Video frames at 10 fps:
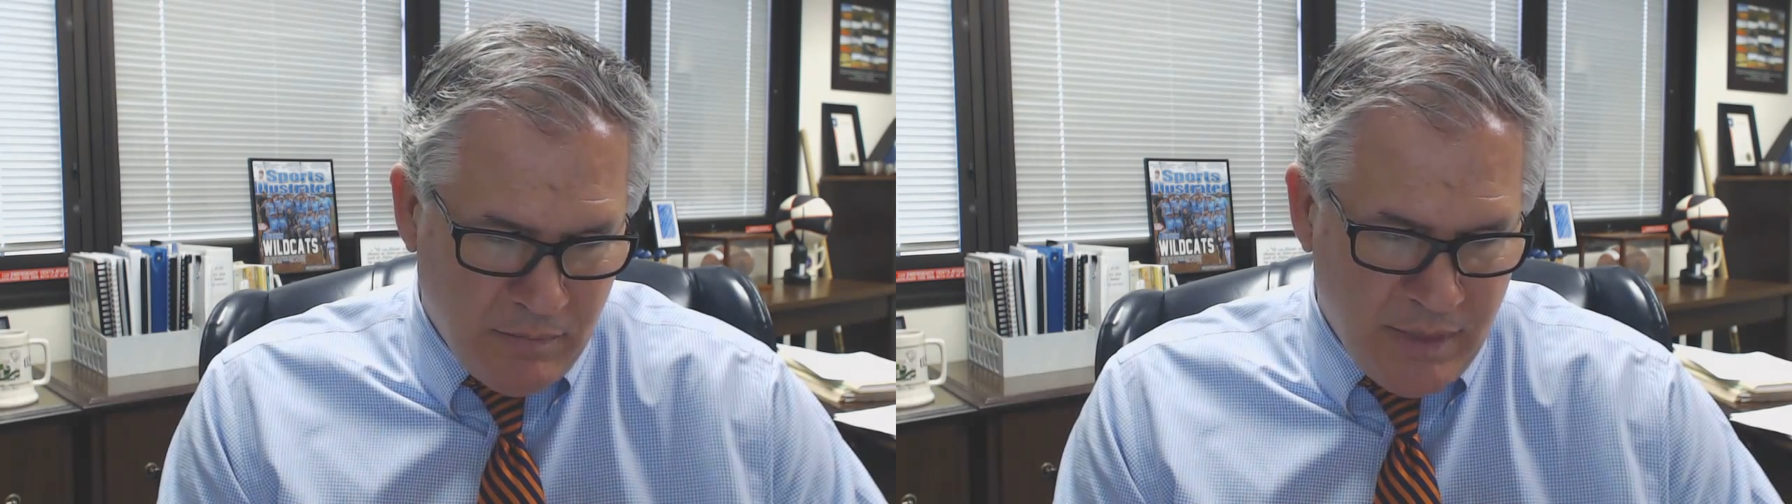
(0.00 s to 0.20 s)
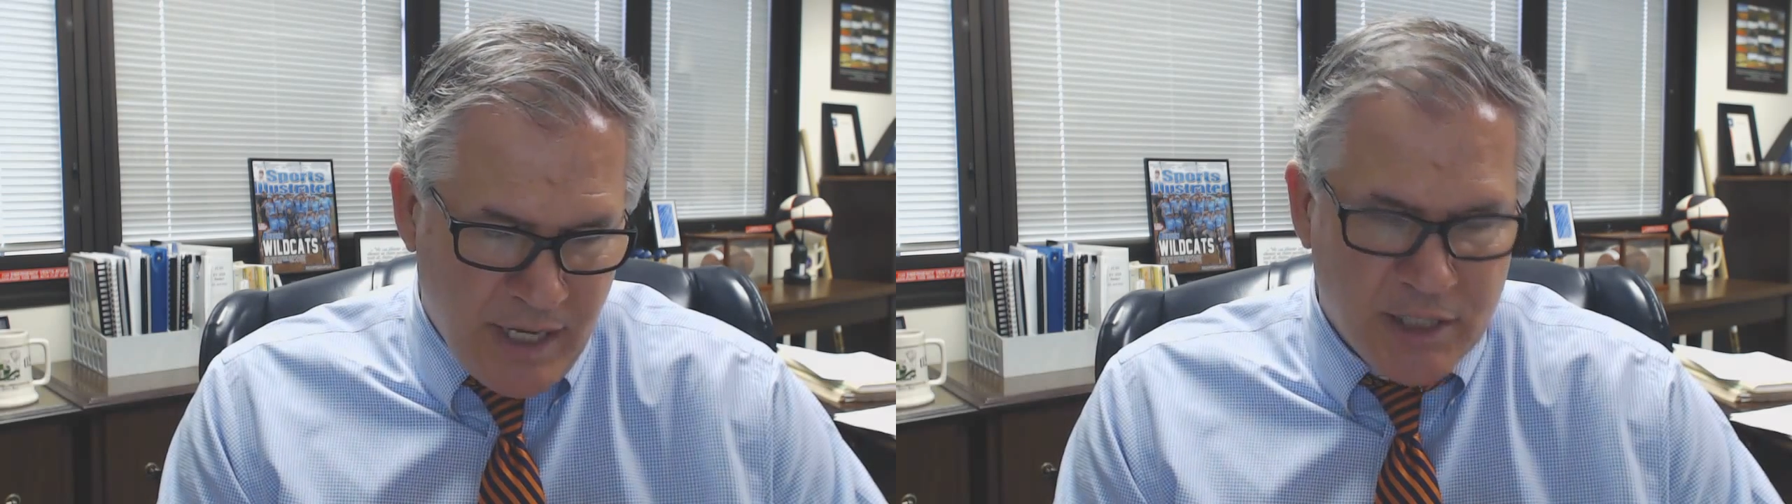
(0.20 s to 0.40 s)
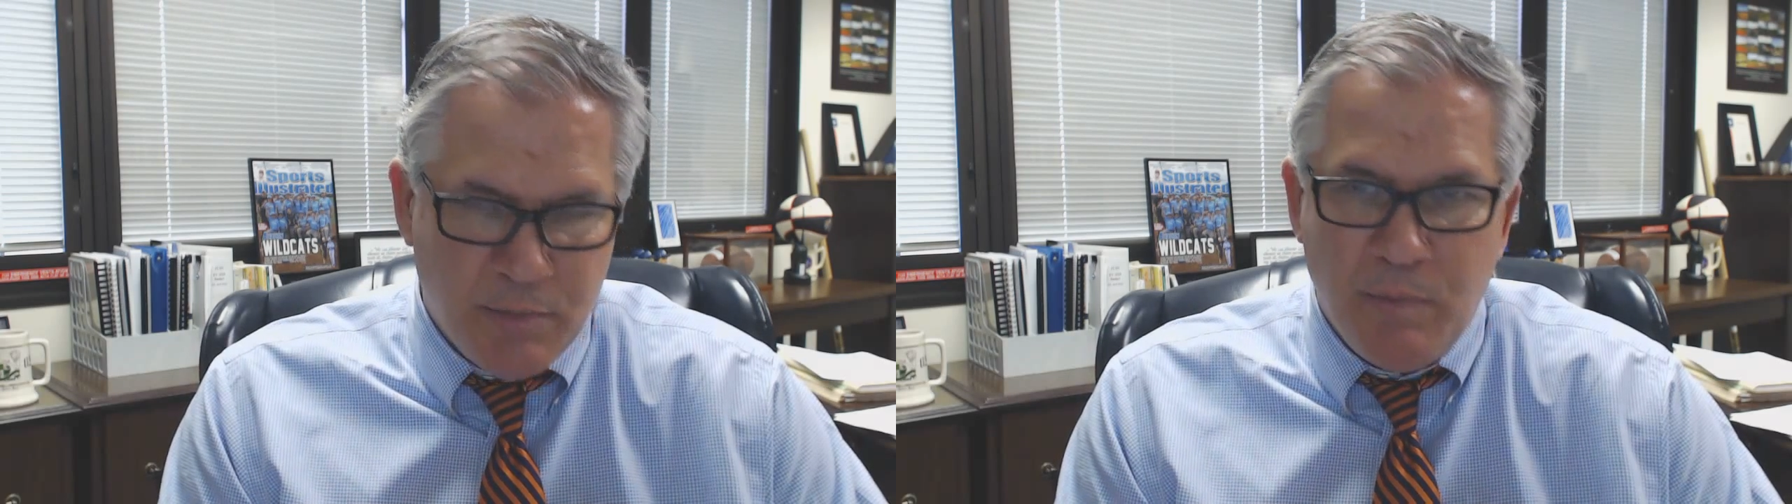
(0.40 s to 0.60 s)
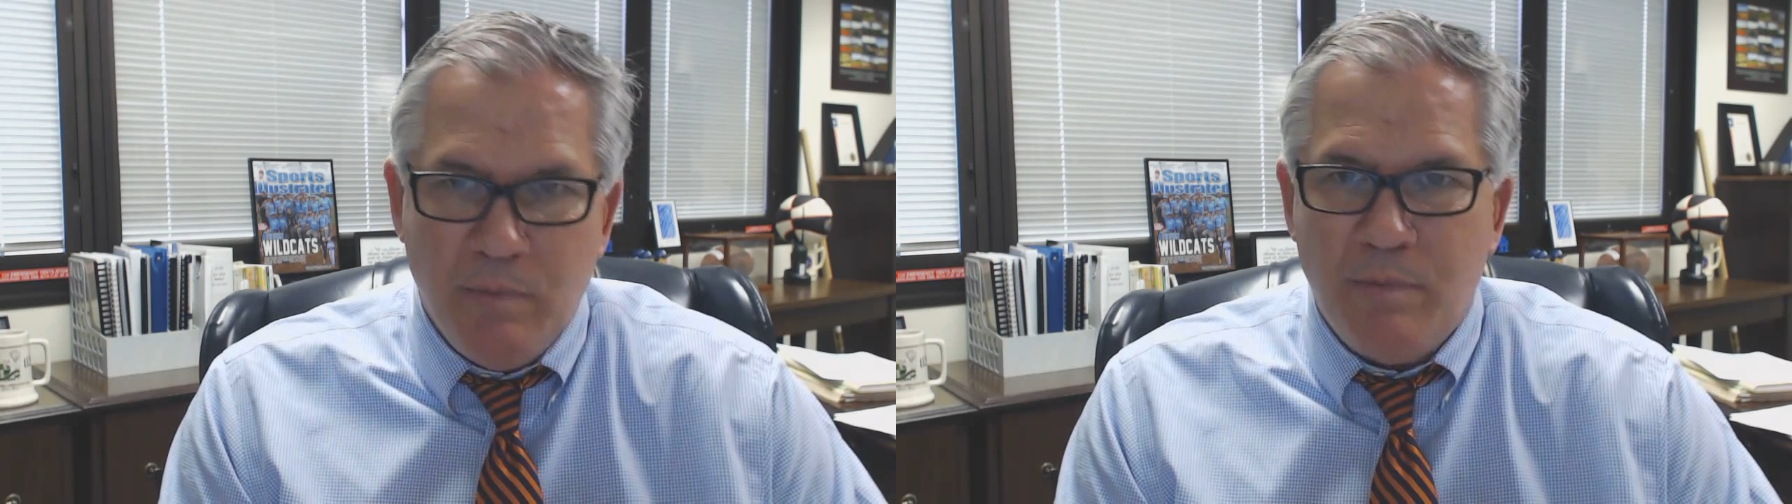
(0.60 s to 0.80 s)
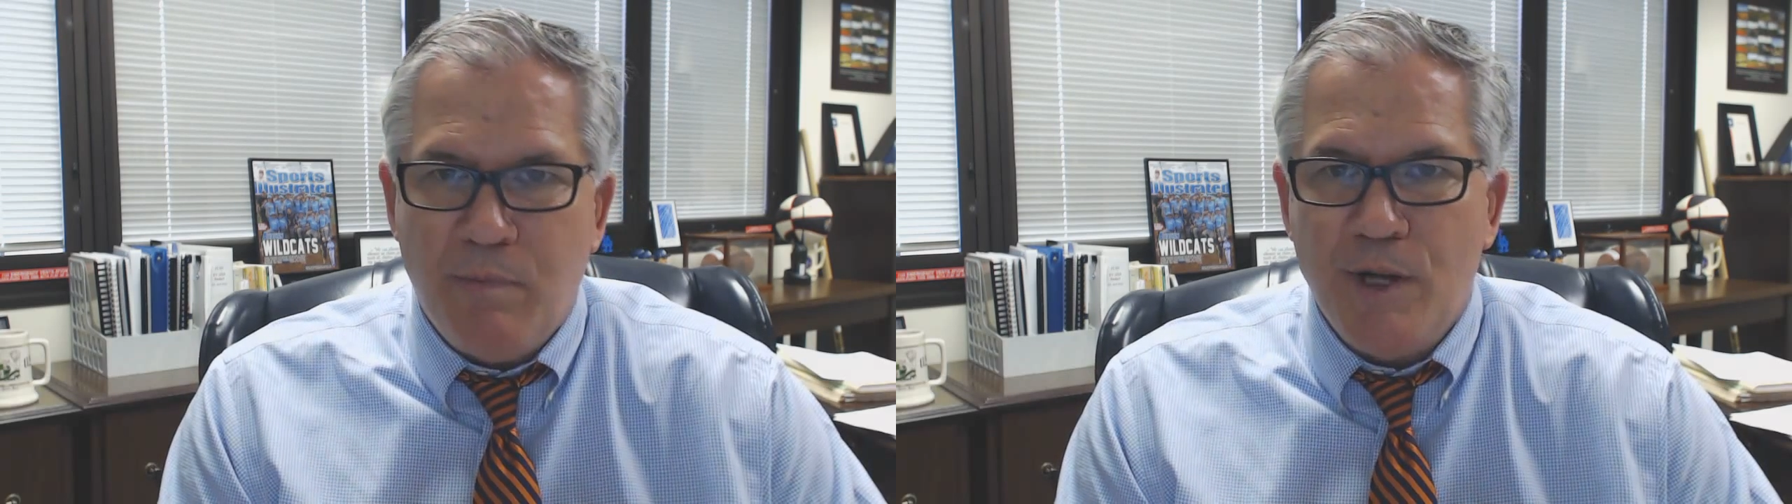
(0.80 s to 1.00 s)
next
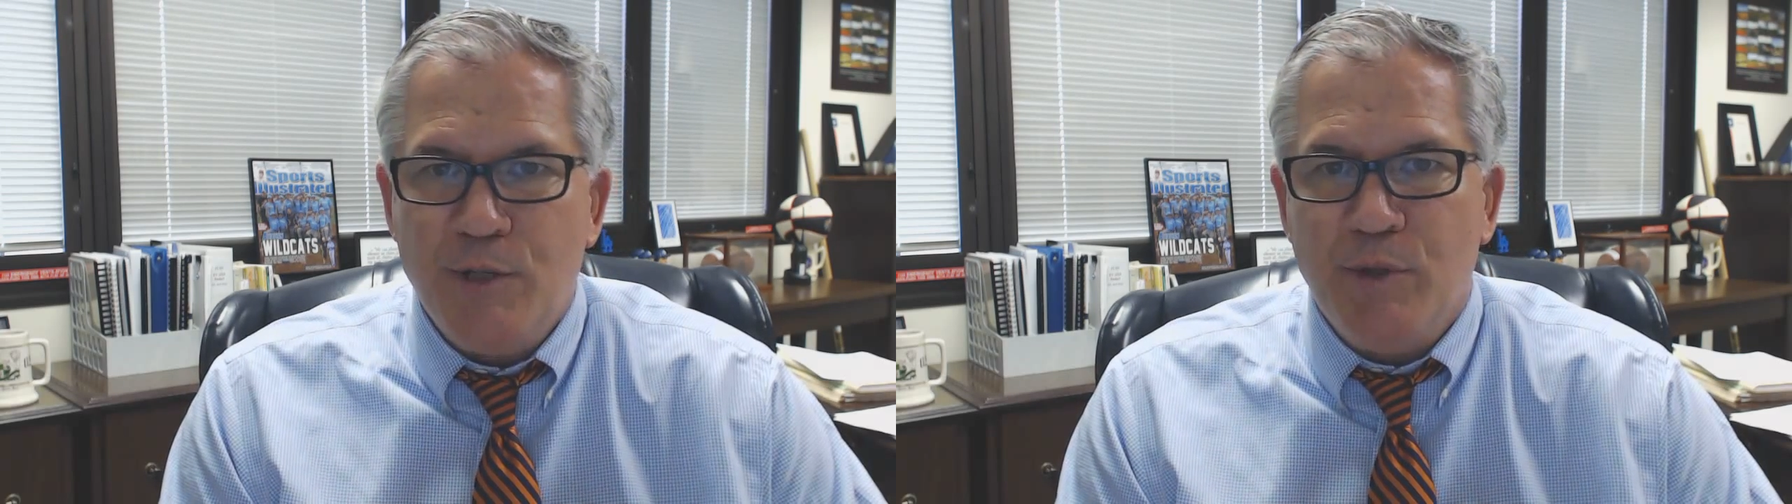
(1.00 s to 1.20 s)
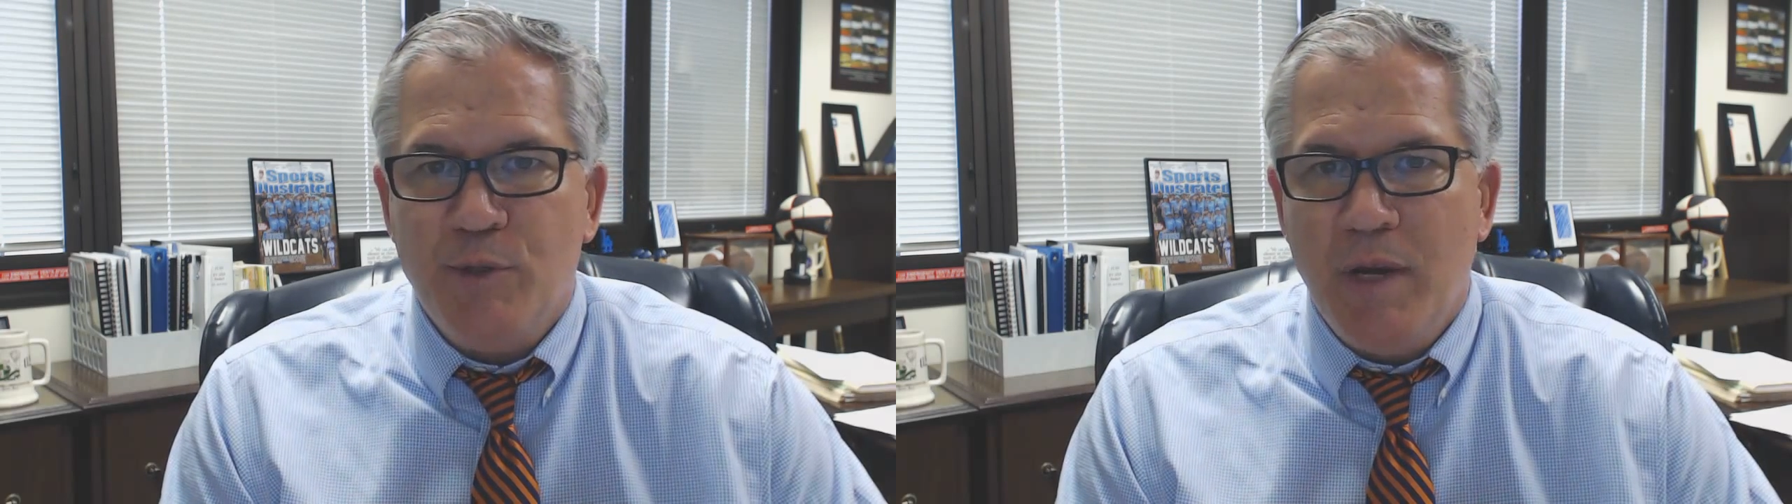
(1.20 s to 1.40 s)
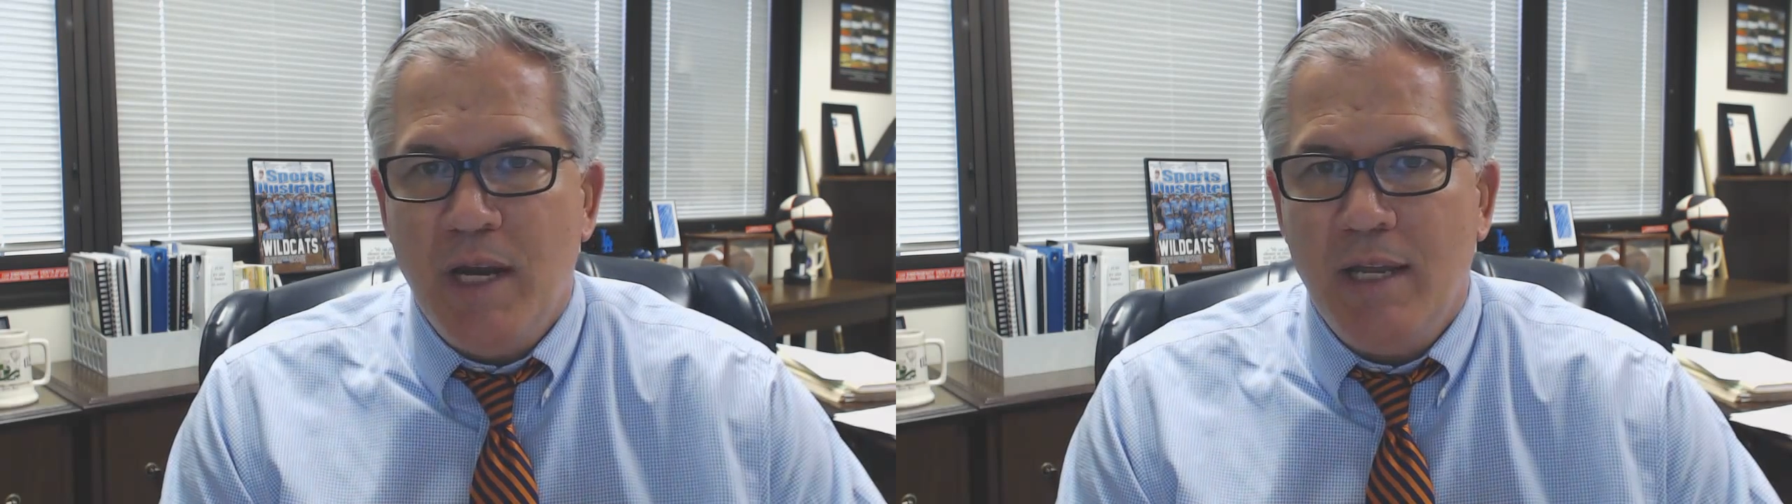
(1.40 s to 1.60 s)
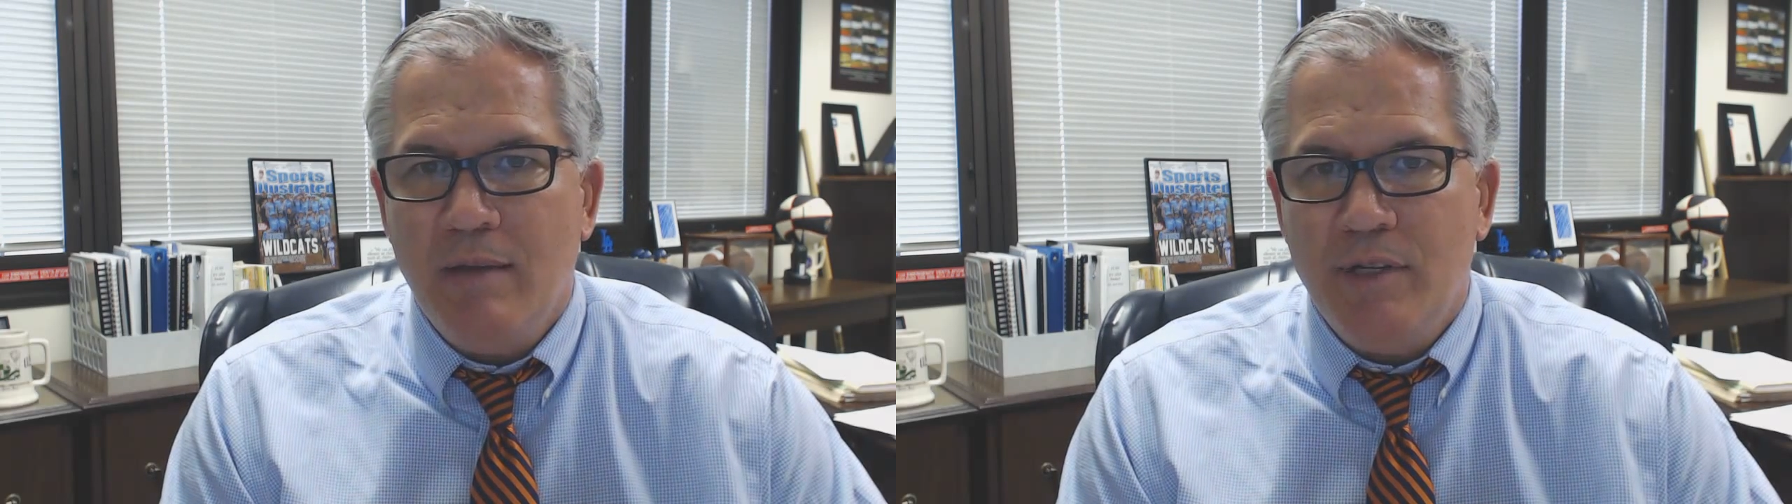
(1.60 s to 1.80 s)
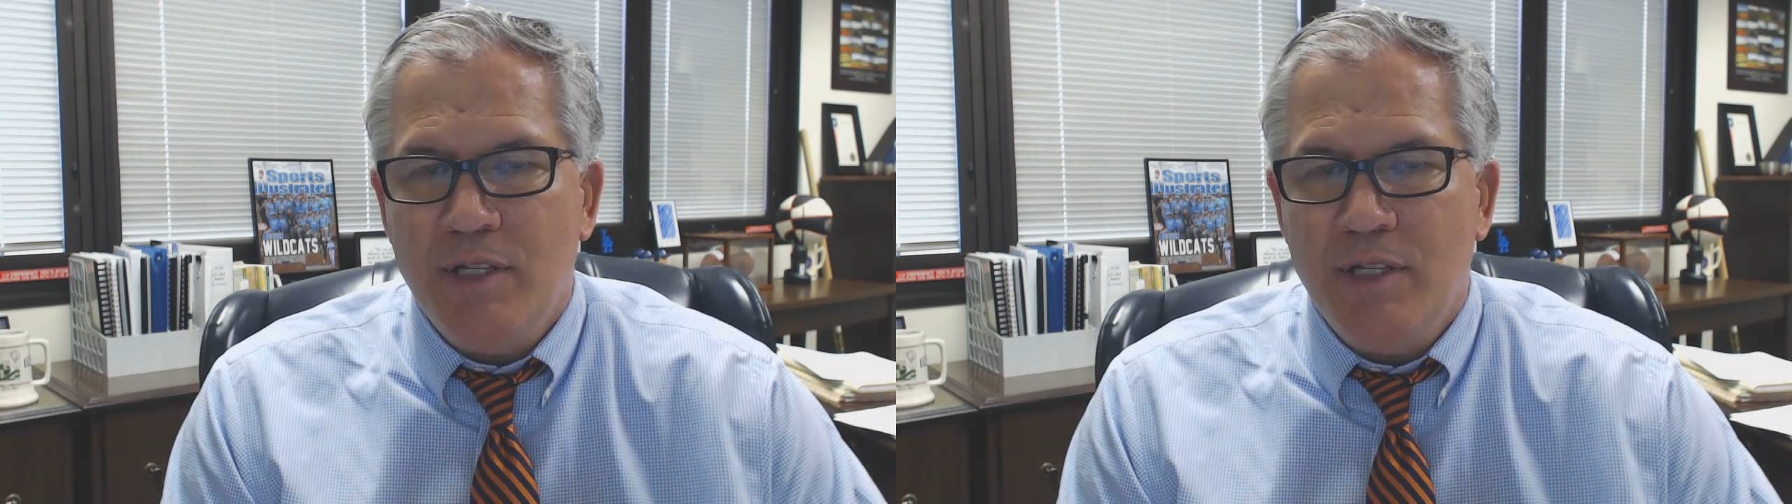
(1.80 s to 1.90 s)
principals meeting,